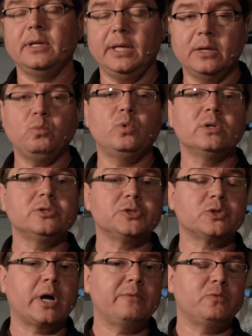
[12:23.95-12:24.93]
it will
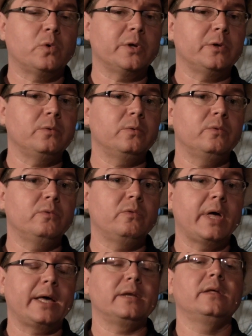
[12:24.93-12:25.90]
describe for you
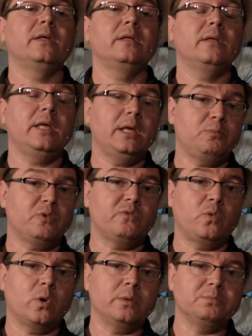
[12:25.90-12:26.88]
that it
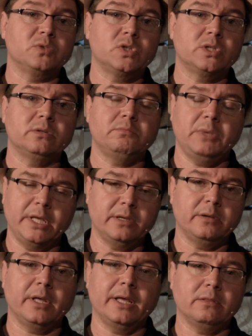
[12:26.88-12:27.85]
performs
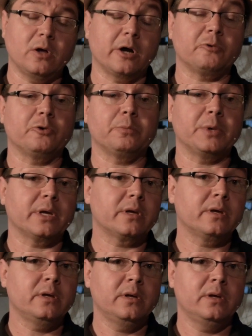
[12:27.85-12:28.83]
in a logarithmic